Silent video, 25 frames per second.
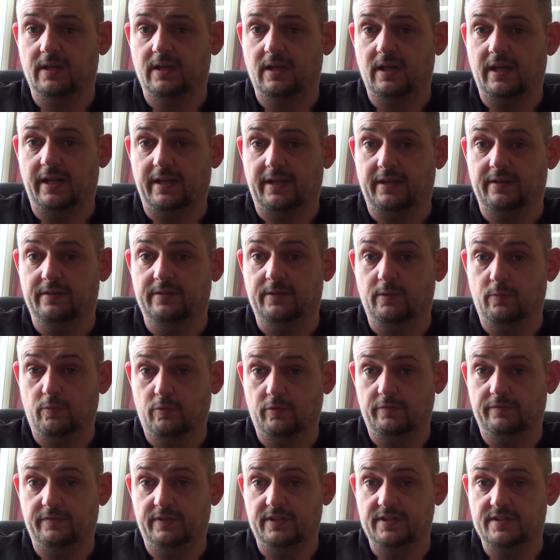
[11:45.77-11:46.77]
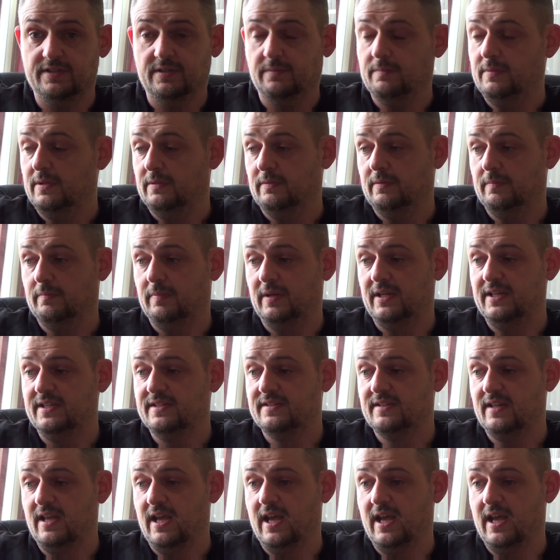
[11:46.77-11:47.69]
like the roof needs to be replaced,